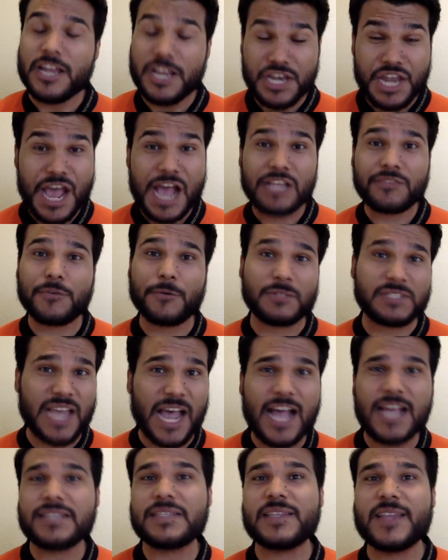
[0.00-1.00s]
Nashville
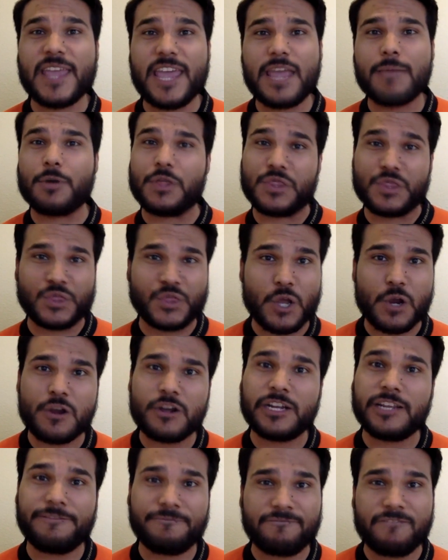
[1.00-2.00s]
ties the game with
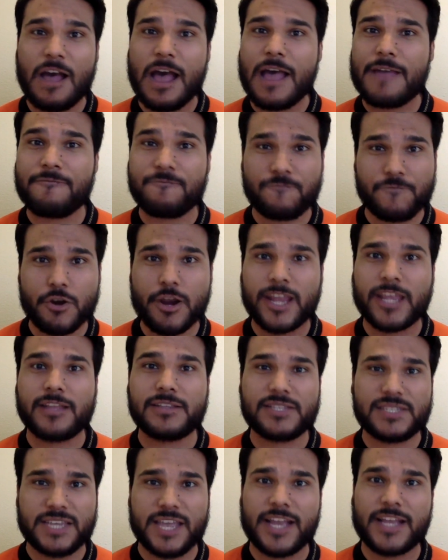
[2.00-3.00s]
35
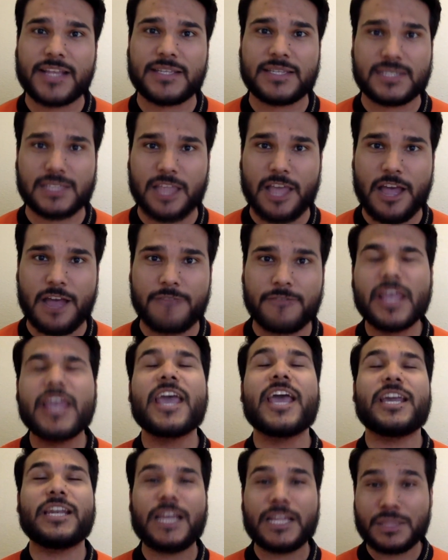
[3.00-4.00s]
freaking seconds left,
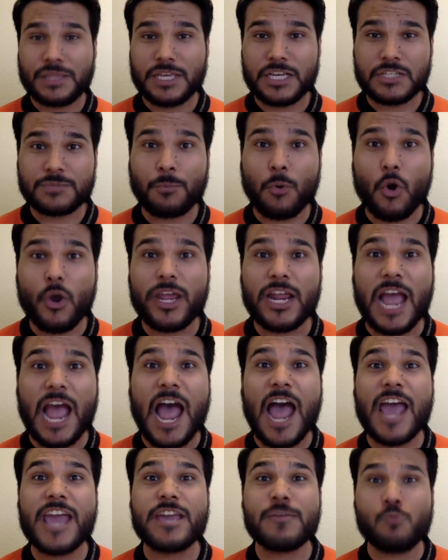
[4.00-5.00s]
and at this point,
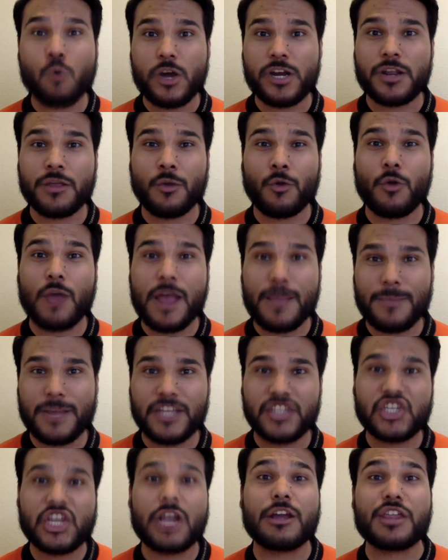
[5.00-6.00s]
I want to grab my
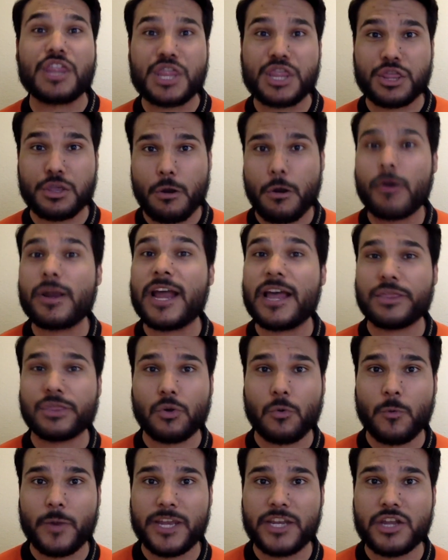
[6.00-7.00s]
chair and throw it out the
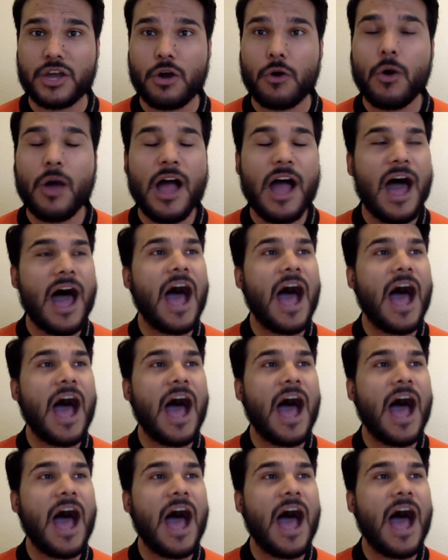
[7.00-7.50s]
window.